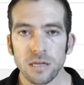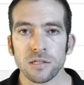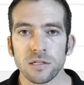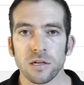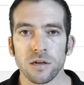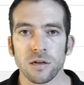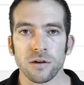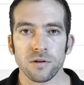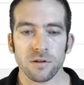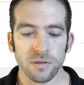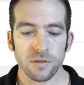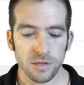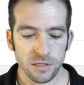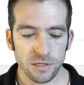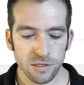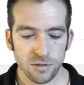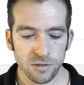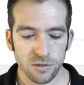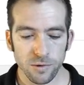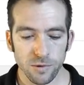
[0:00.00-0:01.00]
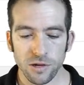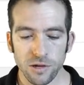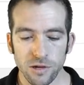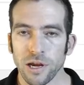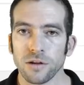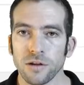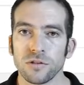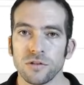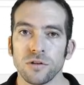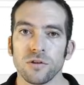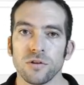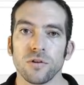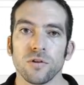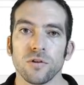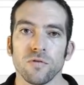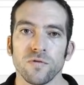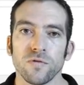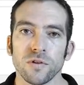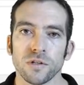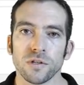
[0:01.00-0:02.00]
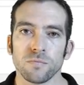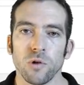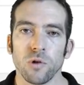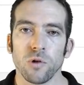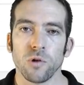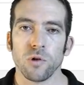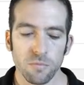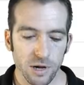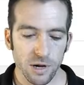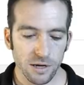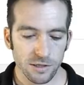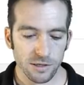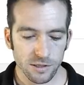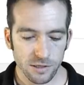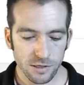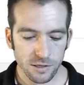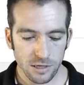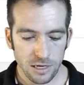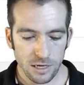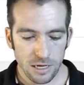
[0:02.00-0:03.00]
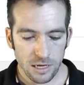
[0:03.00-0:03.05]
So this is where you go to do your first blog post.